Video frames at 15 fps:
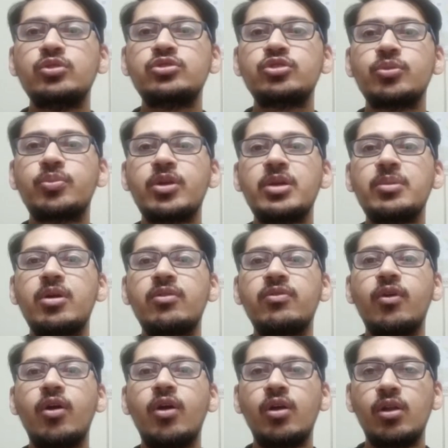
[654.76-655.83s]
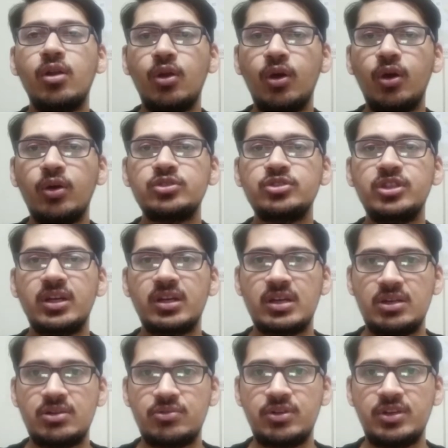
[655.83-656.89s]
supreme of all laws in a
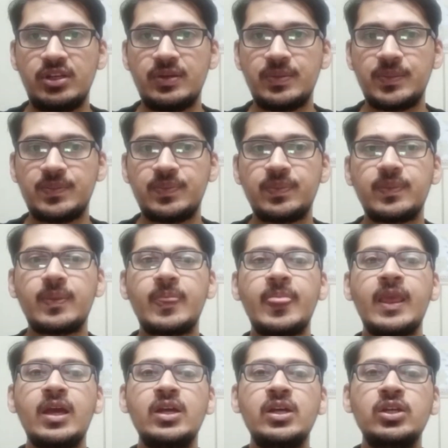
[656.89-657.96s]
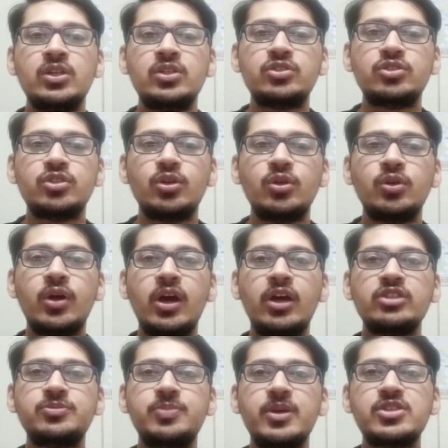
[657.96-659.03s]
country. So
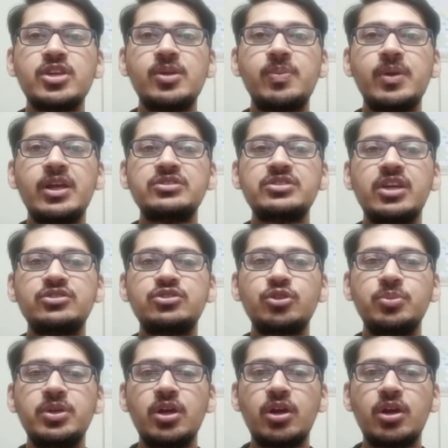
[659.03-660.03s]
a special place has to be